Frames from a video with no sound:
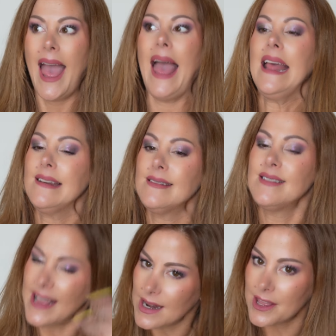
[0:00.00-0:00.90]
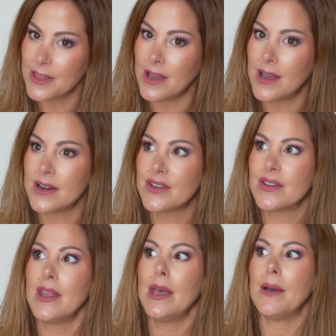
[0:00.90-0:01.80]
And then I
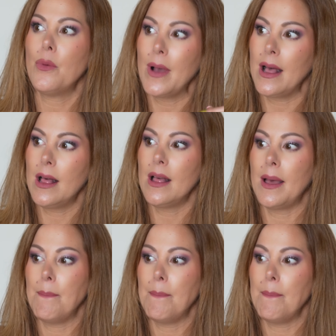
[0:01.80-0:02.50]
thought, well,